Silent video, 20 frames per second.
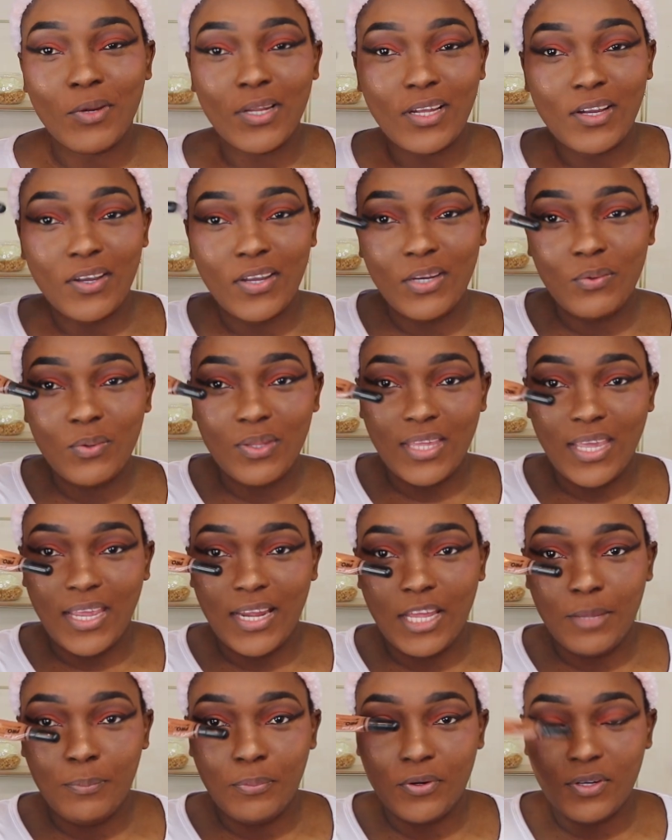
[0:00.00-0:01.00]
I'm gonna go in with the
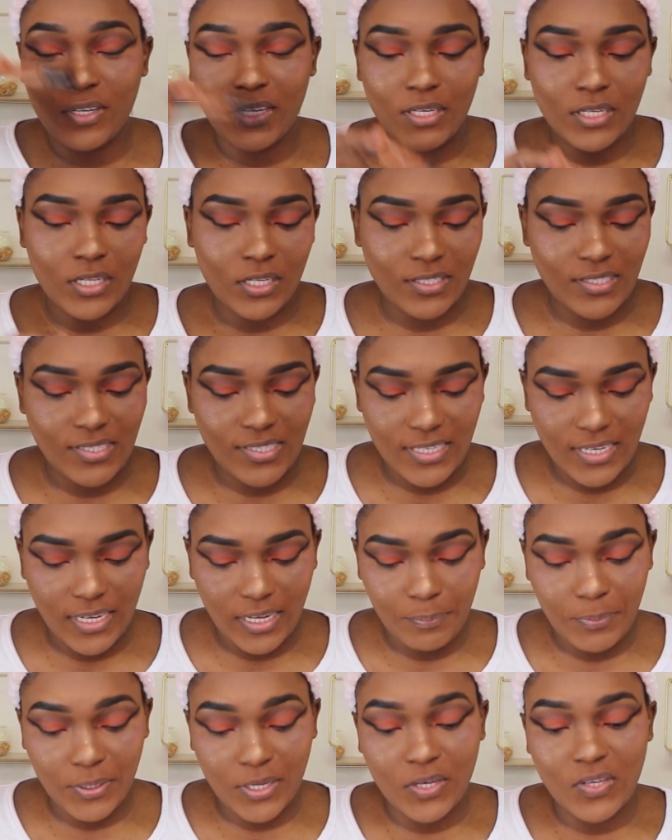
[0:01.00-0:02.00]
LA Pro Girl
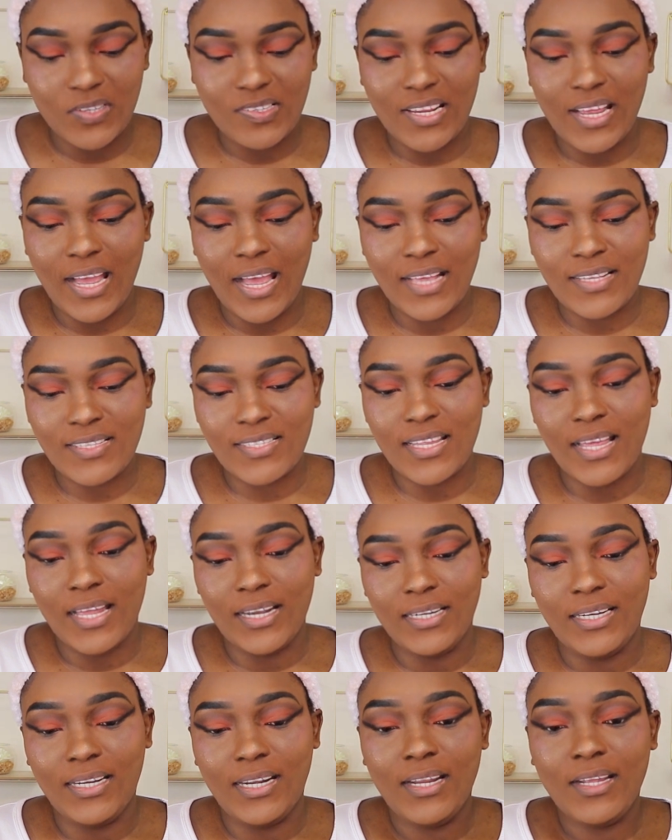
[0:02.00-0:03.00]
concealer because it has
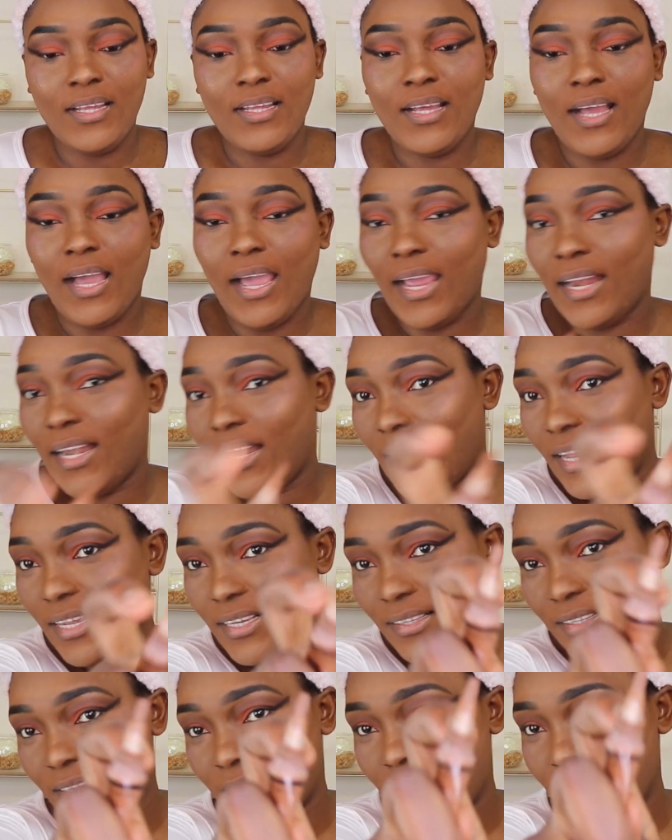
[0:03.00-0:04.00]
that. I
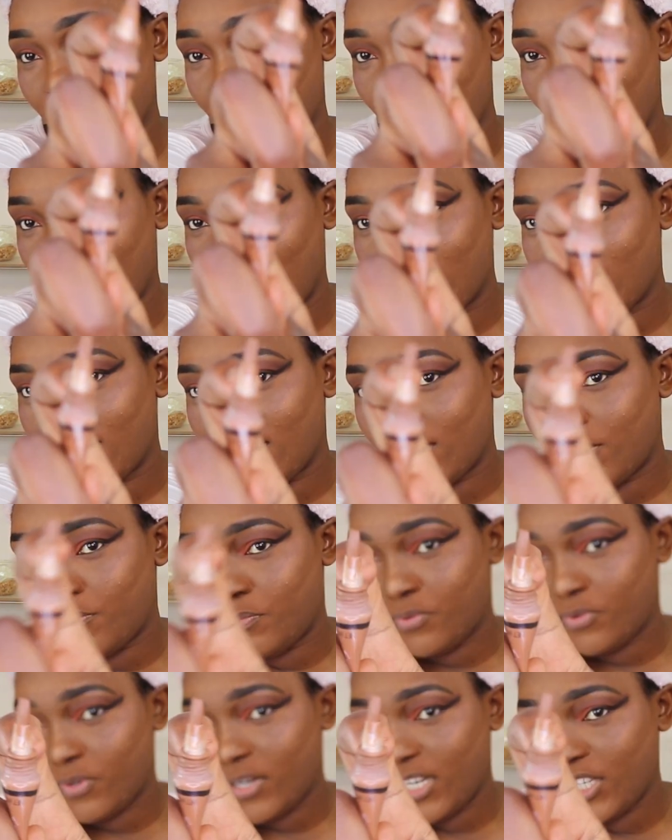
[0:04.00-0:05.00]
like because it has this
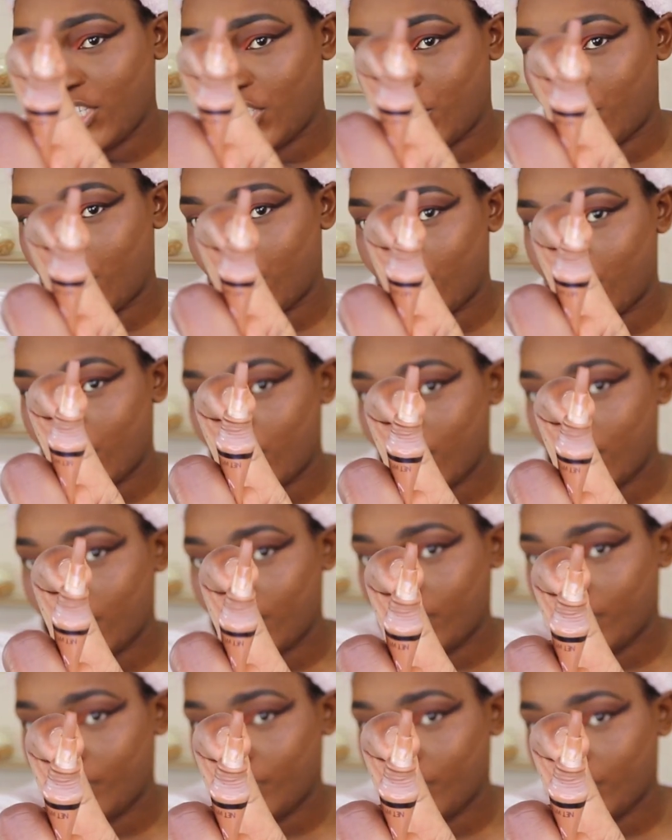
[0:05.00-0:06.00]
brush.
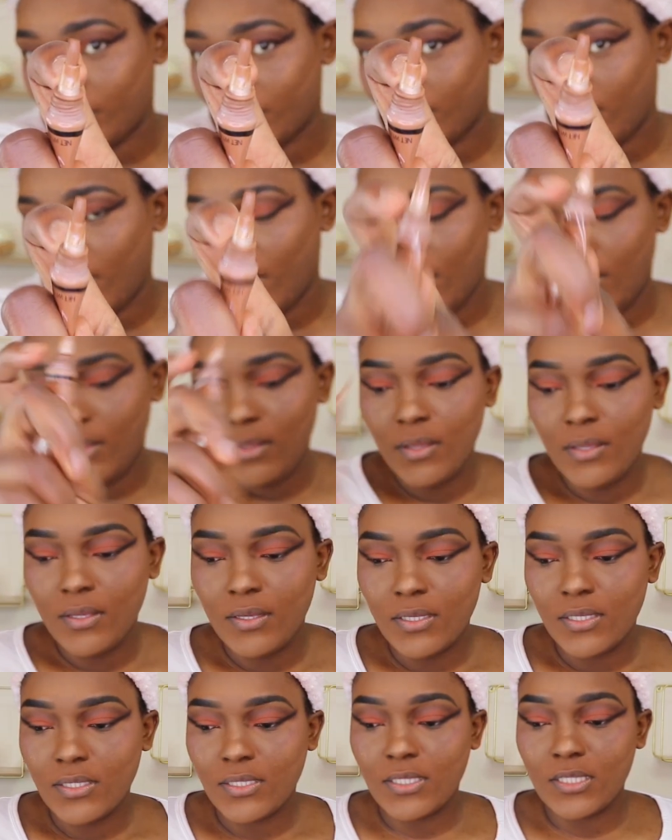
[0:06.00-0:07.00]

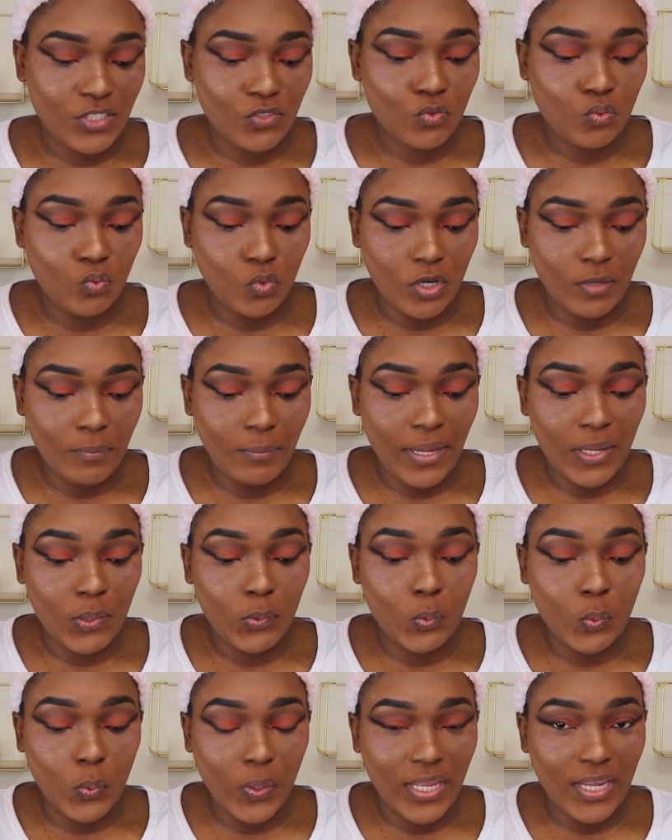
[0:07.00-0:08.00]
Just want my
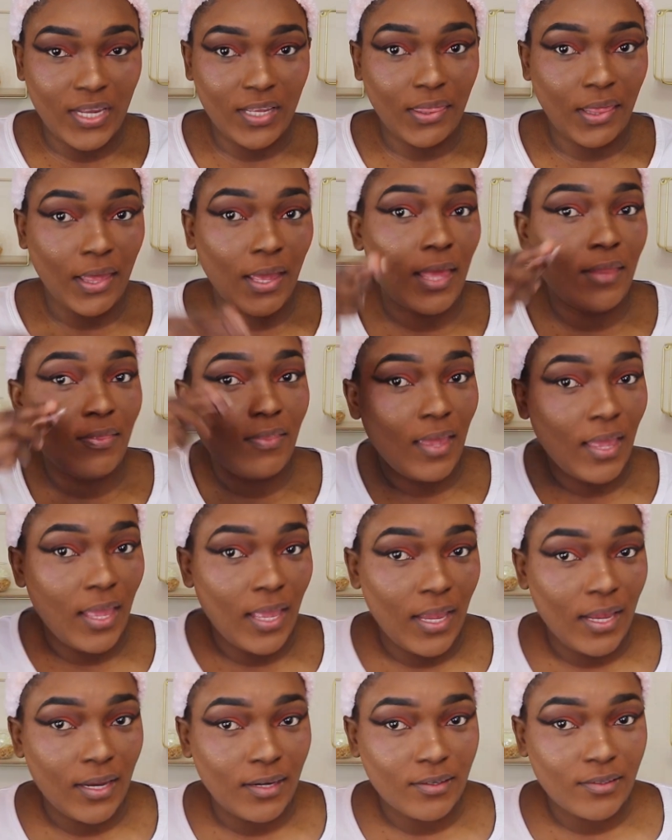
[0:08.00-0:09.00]
wing there at the
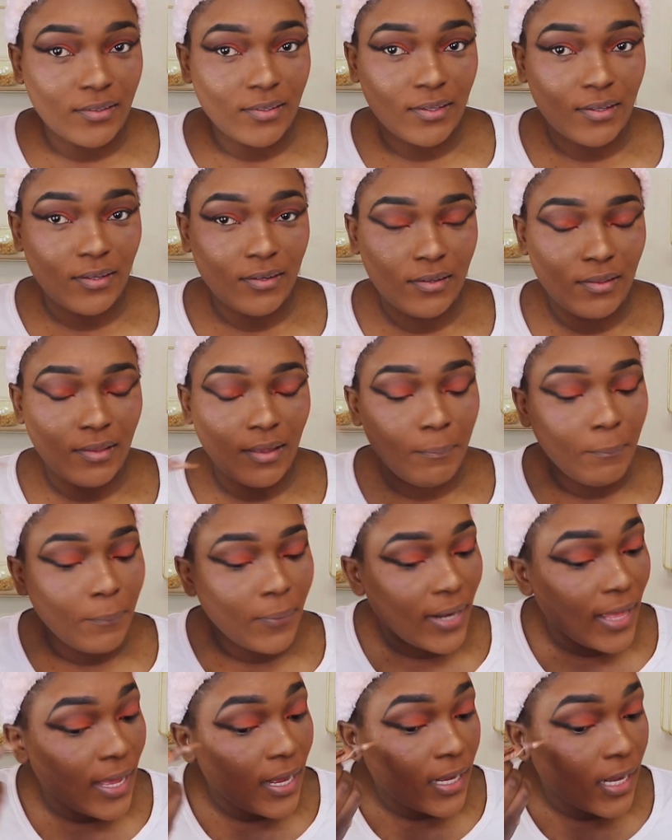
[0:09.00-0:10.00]
end, that
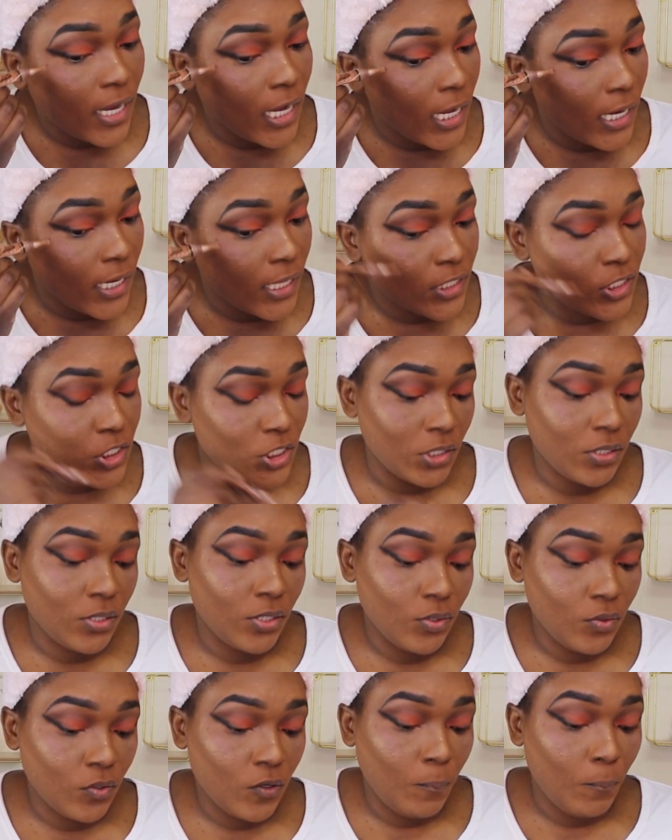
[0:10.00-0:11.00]
black color, to
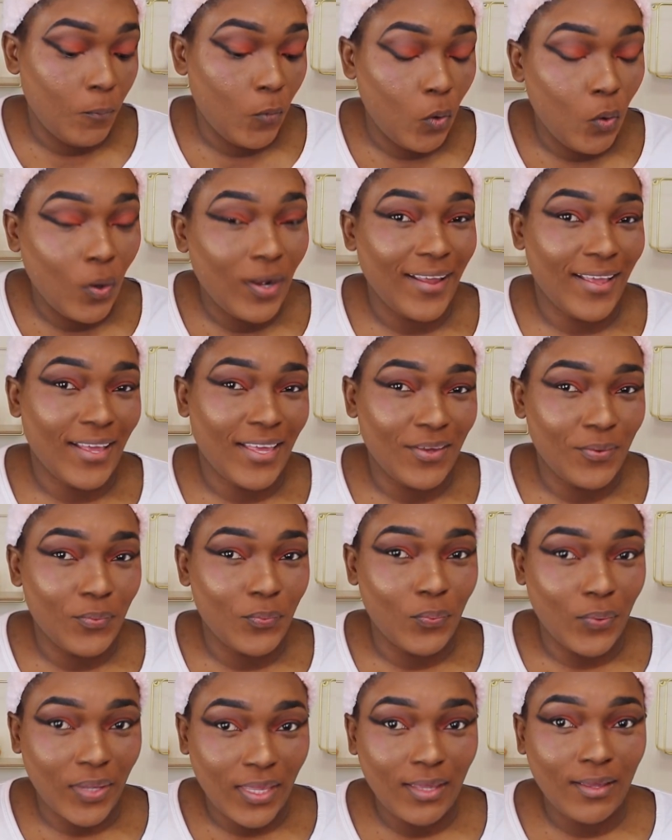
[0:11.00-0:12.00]
look more like a
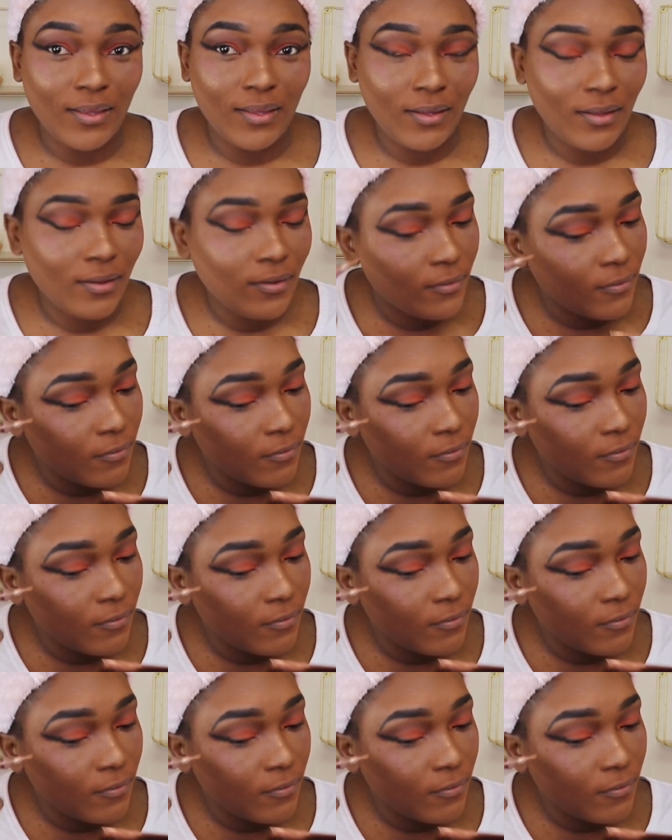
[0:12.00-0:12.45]
wing.